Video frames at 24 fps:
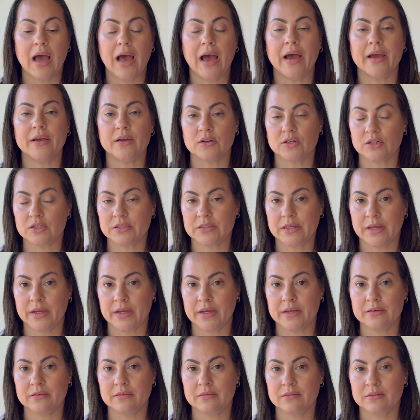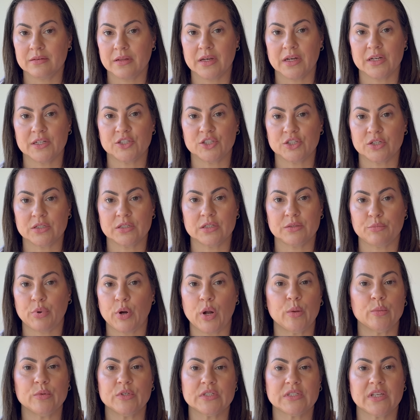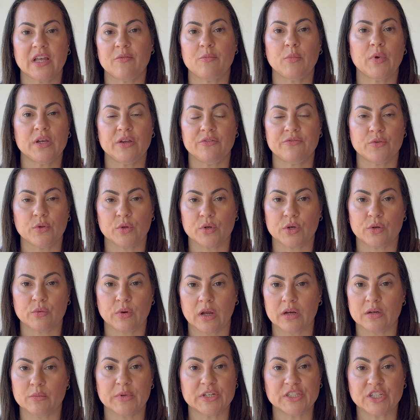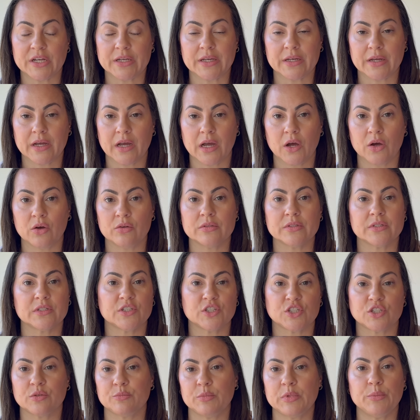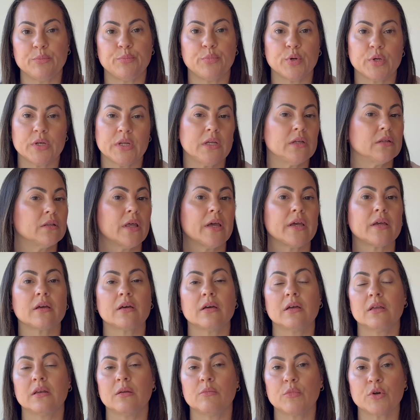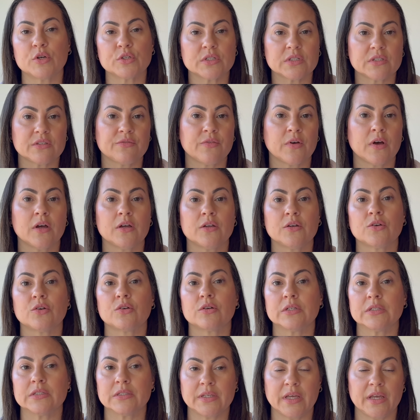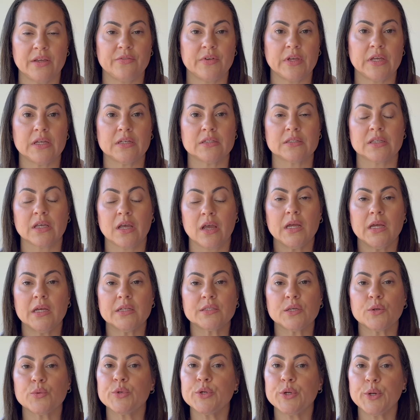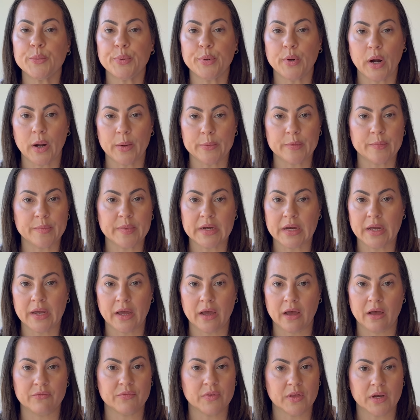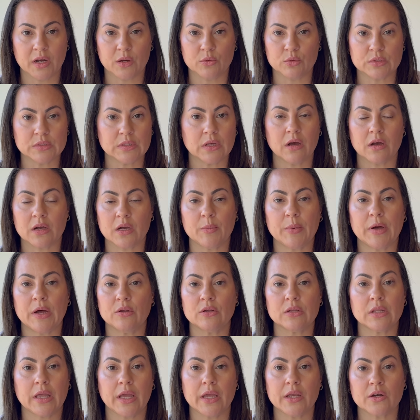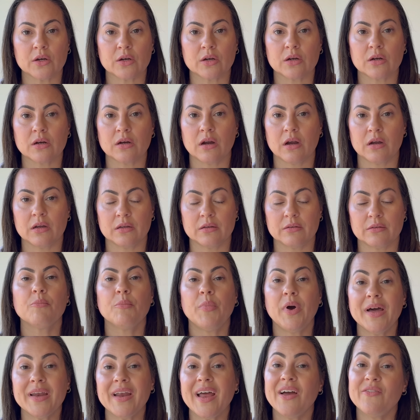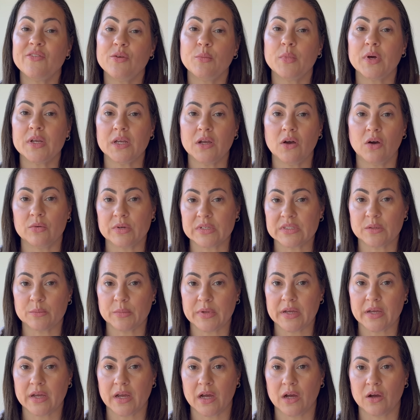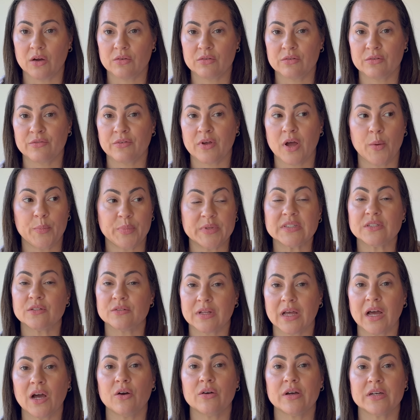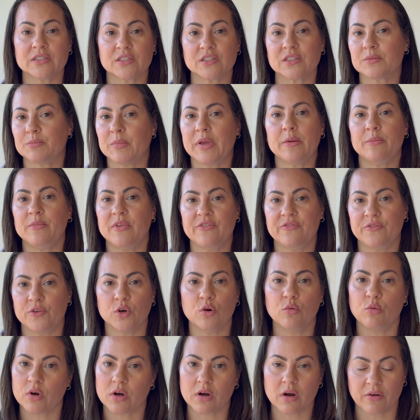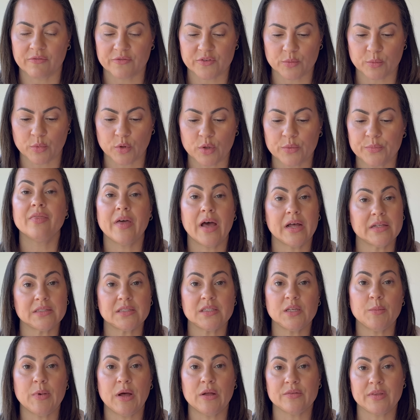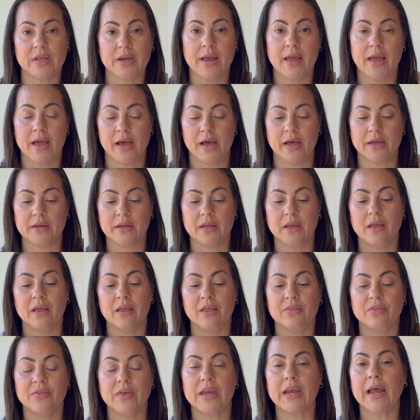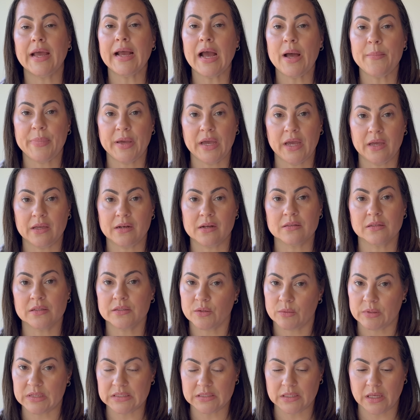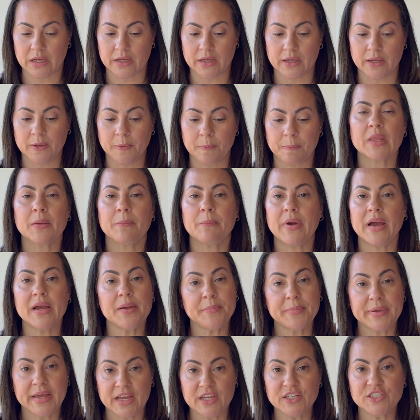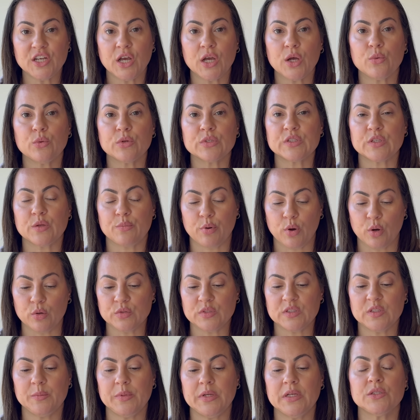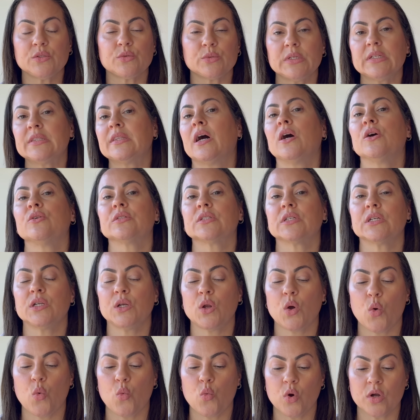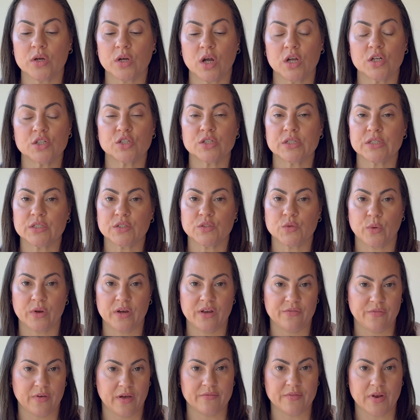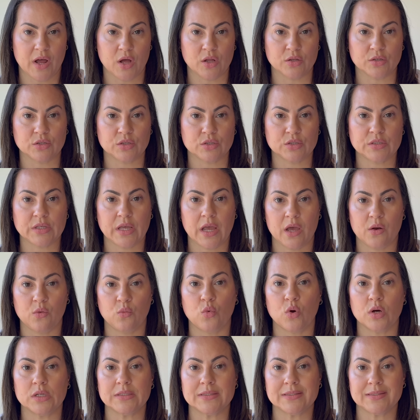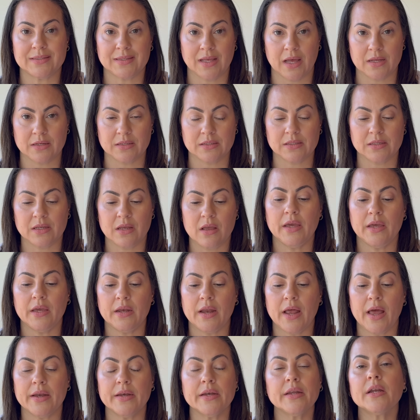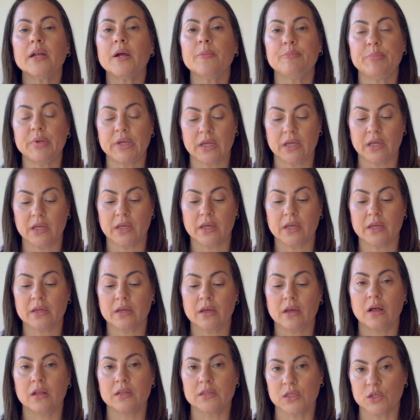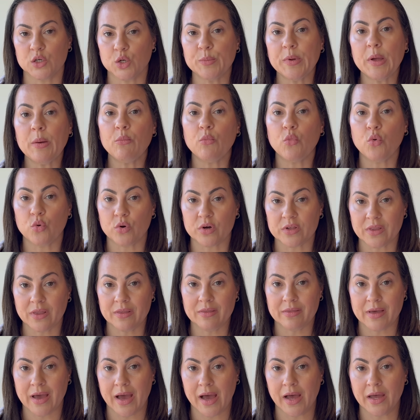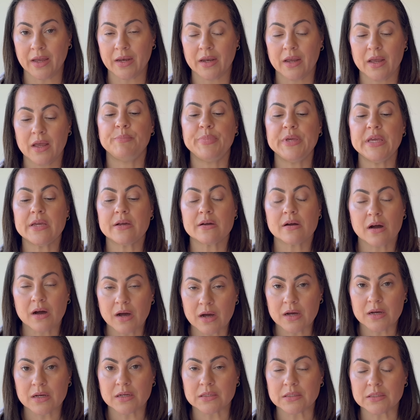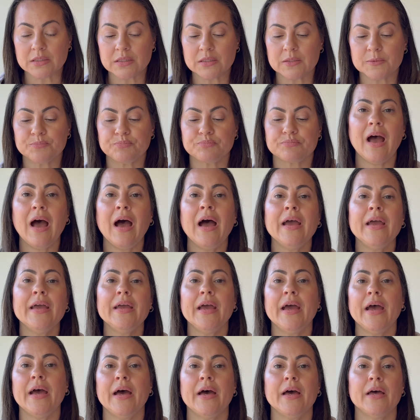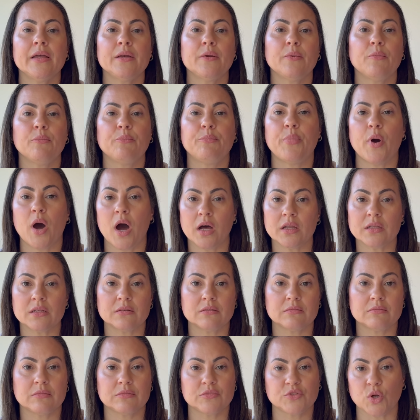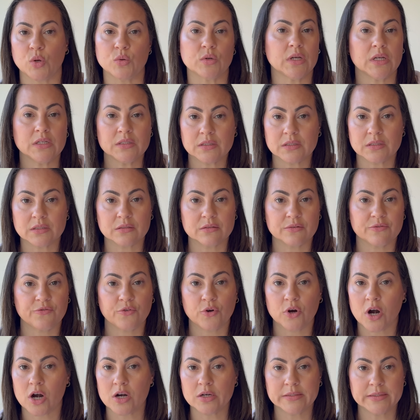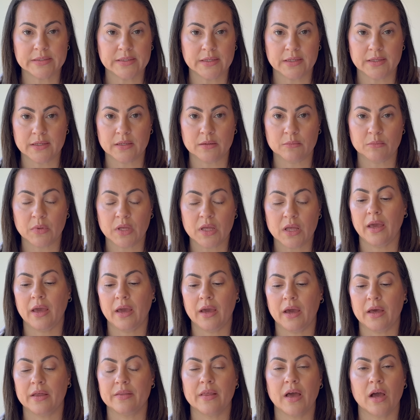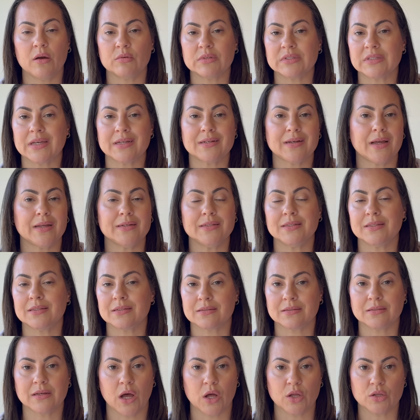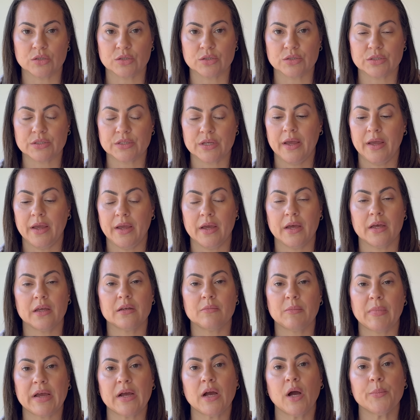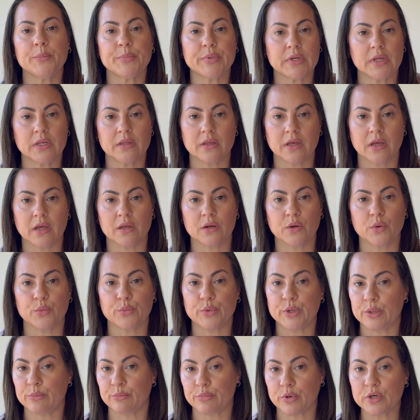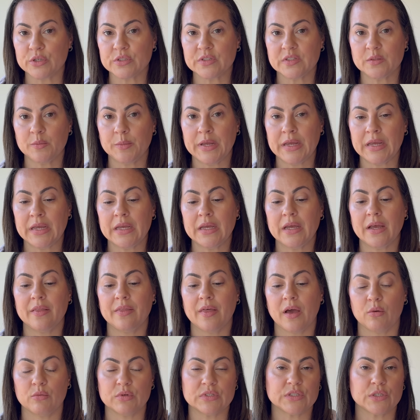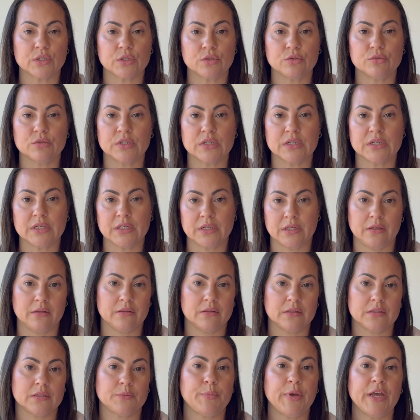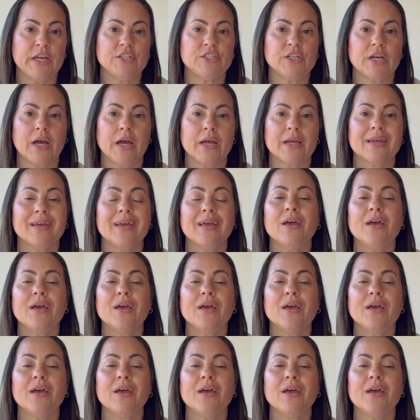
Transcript: I understand that I shouldn't probably just have money floating around in my checking account. This should be put in like an emergency fund or in savings. It's a real problem that I have that I will talk about later, but having money always in my account up until now has just made me feel more comfortable. That's the amount that I had. Then I got paid on the 22nd. My paycheck was supposed to be $3,125.01. It ended up being a little bit more than that because I had bought donuts for our team, and that was like $96. And my company then reimbursed me. That was included in this paycheck.